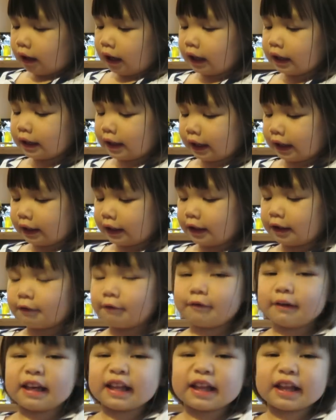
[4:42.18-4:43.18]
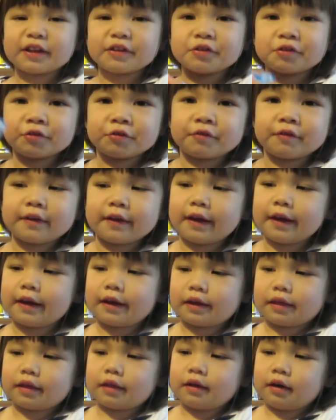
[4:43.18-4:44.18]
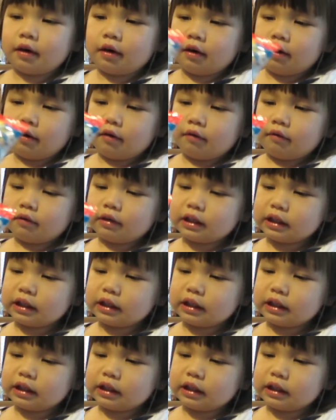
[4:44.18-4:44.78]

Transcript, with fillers: I guys, we could do this.